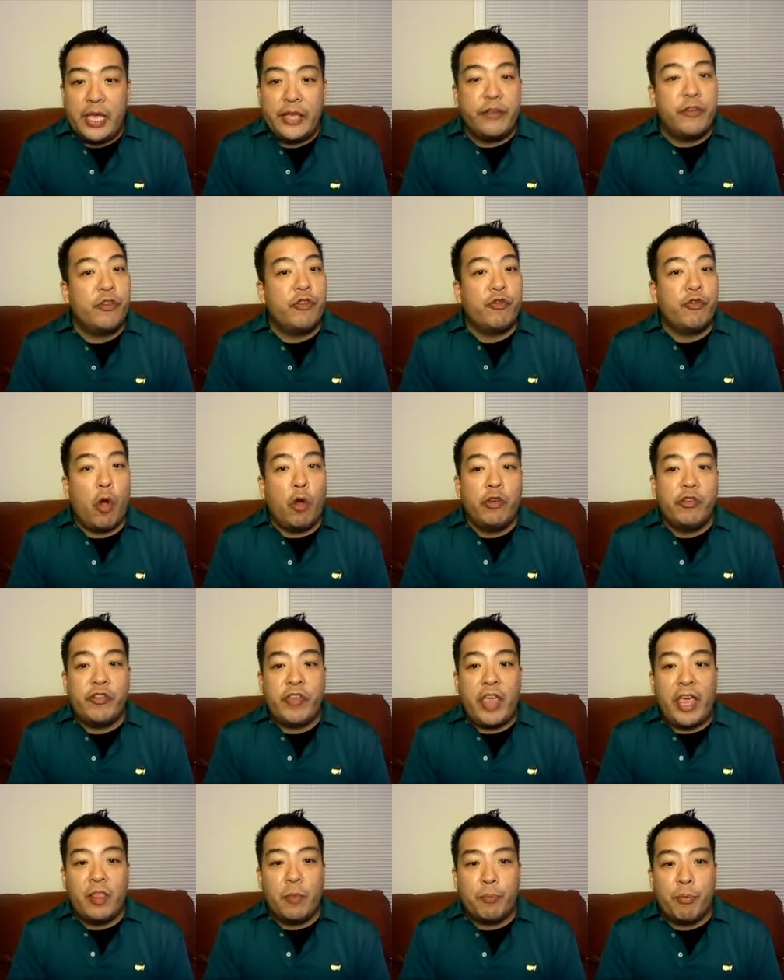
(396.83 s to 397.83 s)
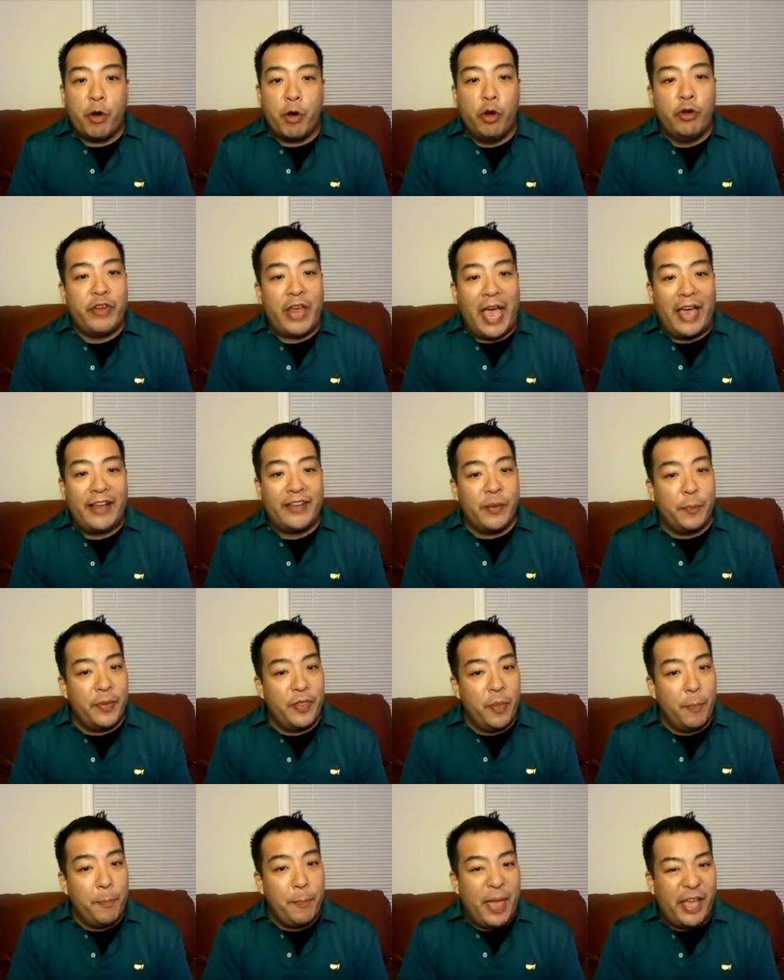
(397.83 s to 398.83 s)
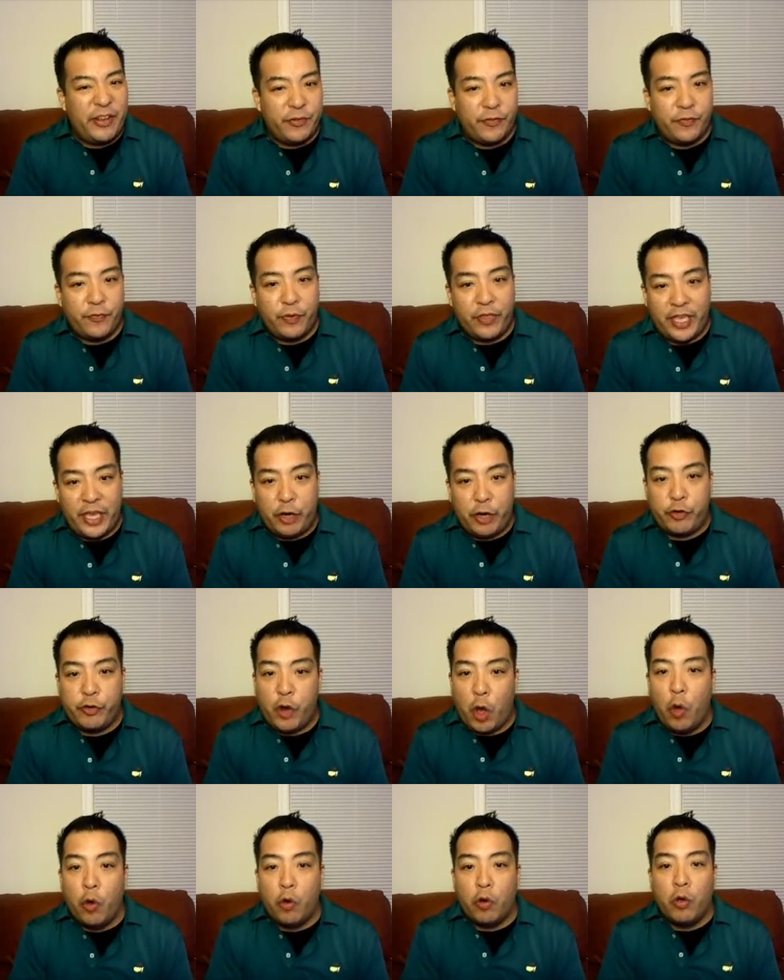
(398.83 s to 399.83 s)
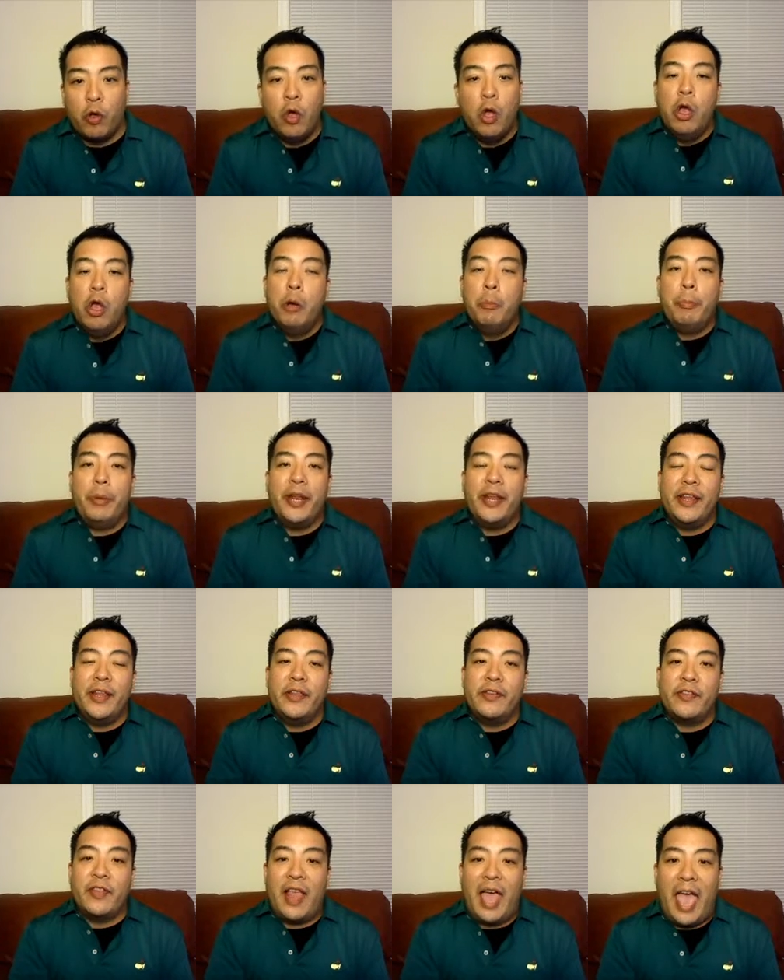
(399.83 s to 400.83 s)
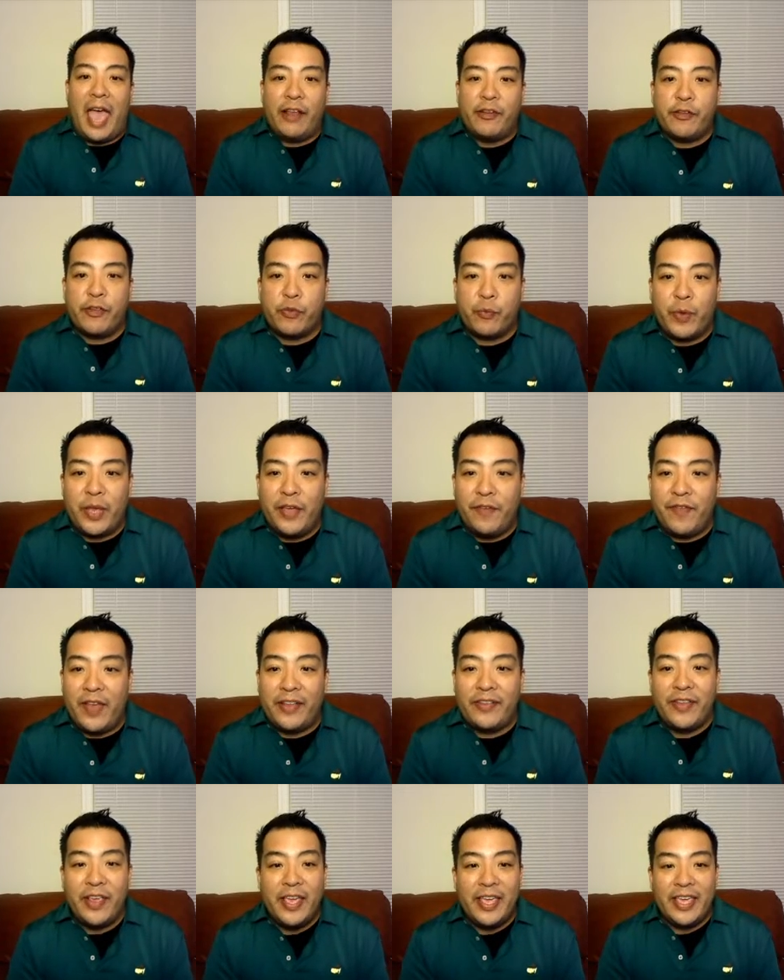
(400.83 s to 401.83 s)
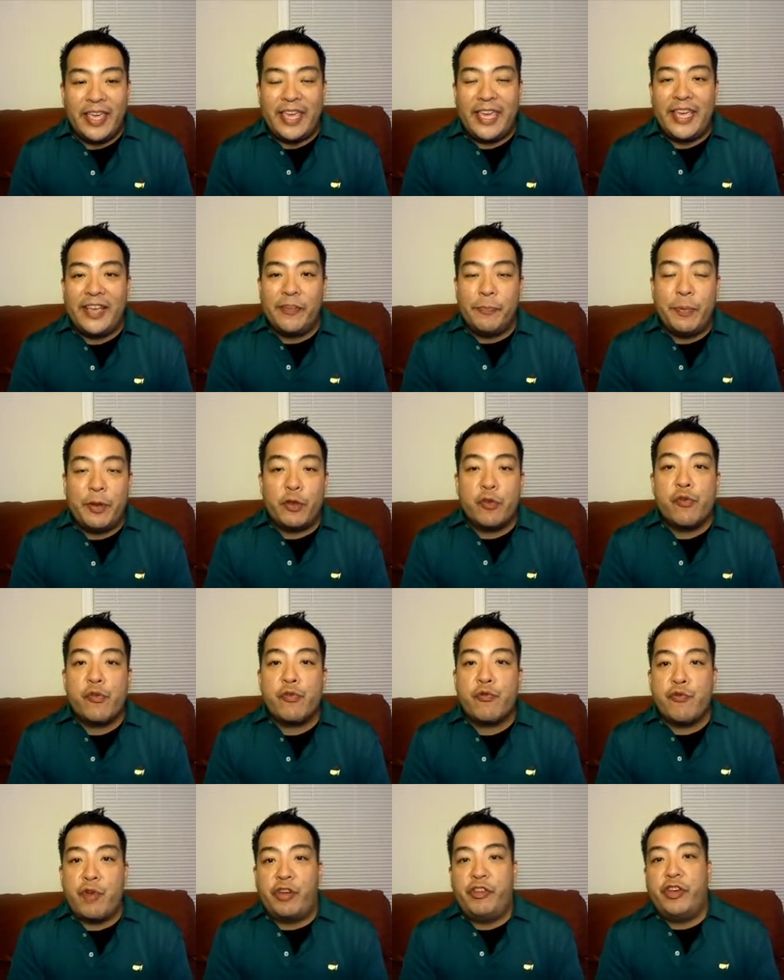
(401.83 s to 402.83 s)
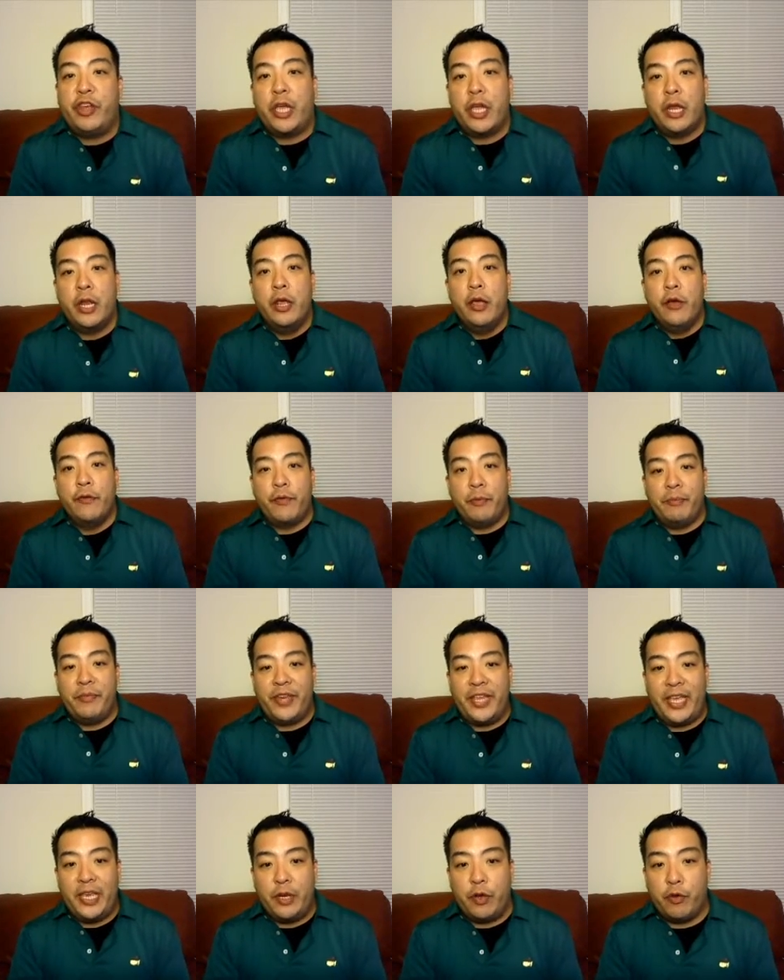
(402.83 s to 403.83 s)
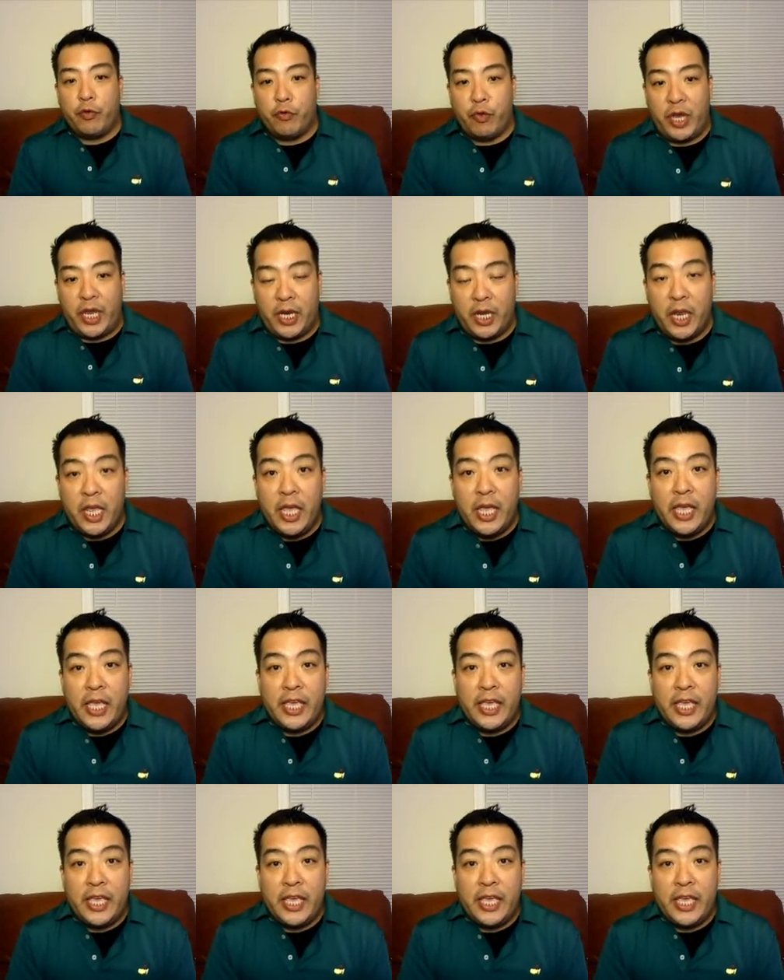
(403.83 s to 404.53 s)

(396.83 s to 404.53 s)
His strokes gained approach hasn't been the best for the year total, but in his last three events, he has been crushing it from tee to green.